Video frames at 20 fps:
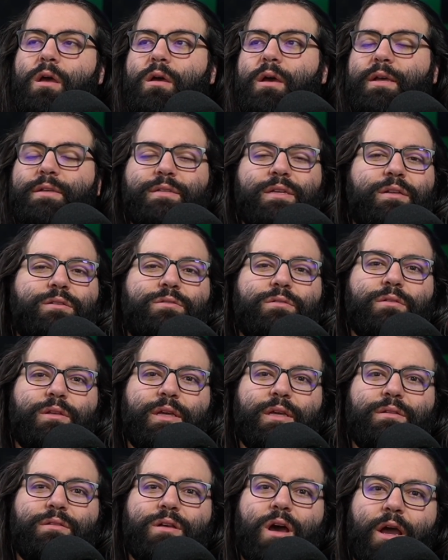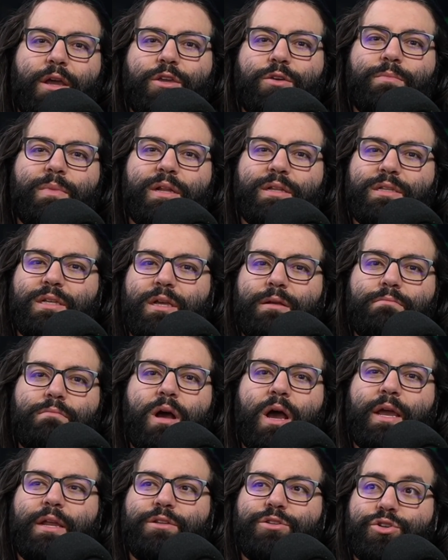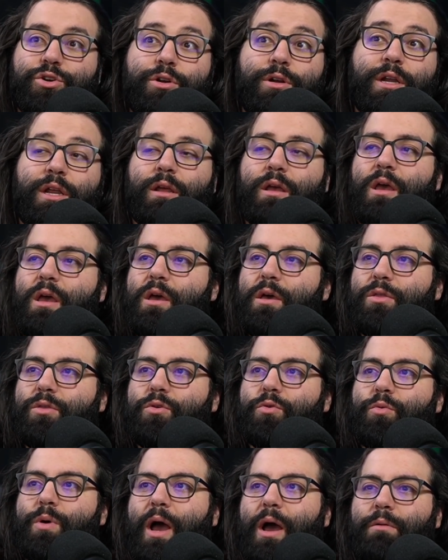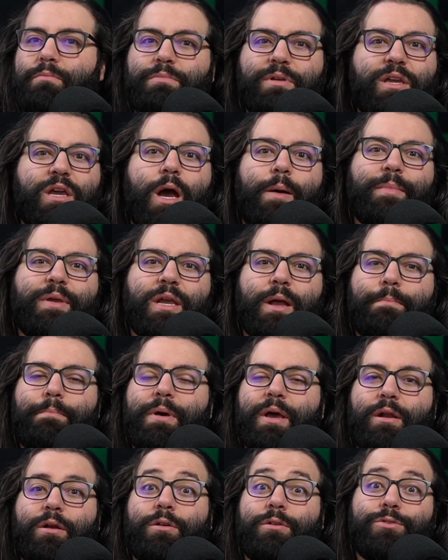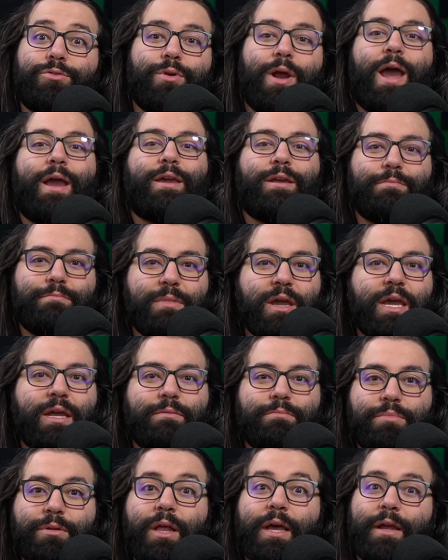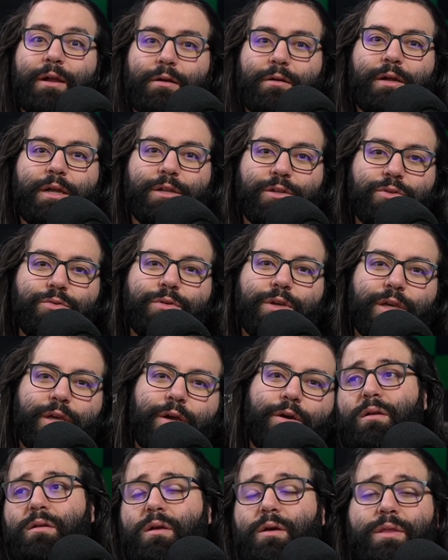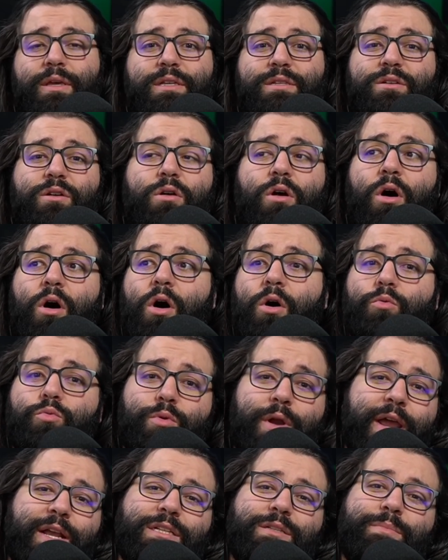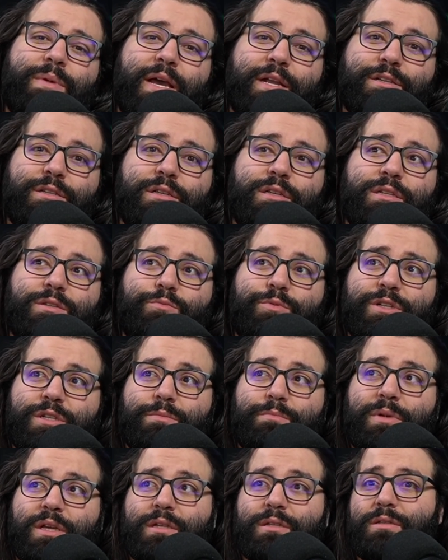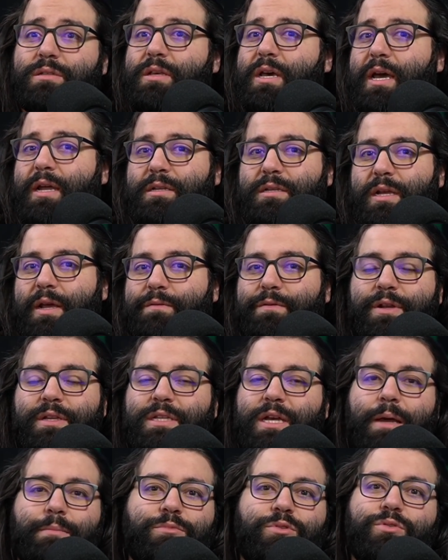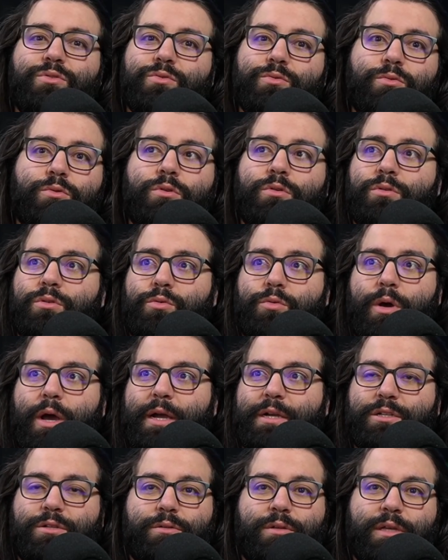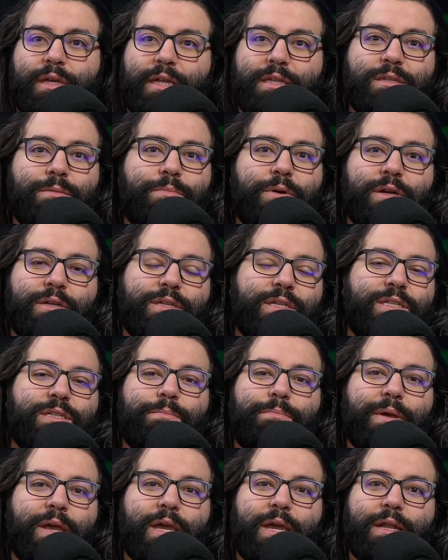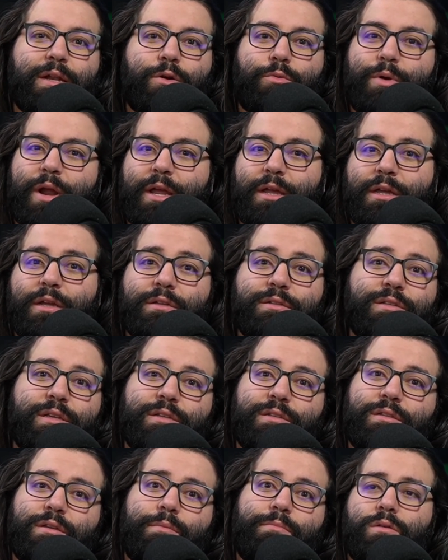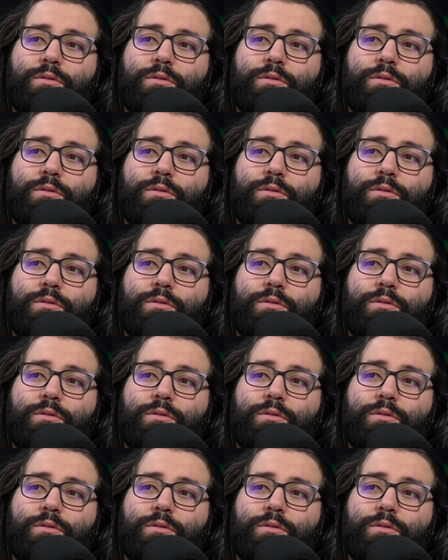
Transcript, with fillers: essentially documenting my journey throughout becoming a better Dragon Maid player in Yu-Gi-Oh! Now these are all ranked matches, which means that every time you duel, you actually get to participate in a ranking system.